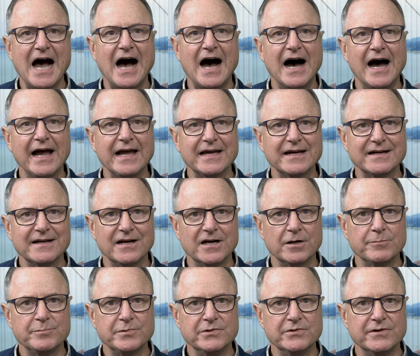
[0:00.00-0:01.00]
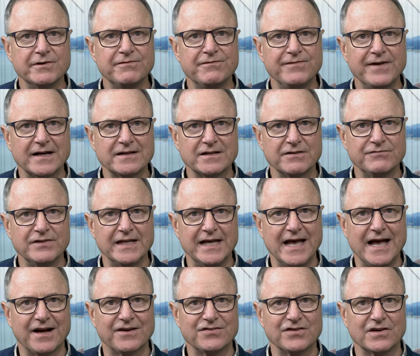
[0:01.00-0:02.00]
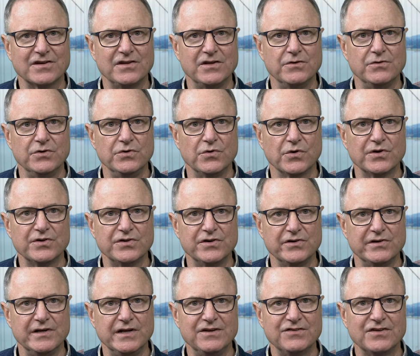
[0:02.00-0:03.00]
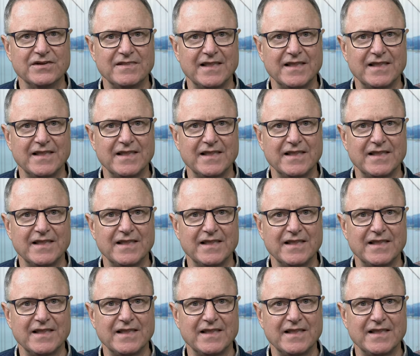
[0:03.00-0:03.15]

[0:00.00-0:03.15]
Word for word: I can help you effectively execute your duties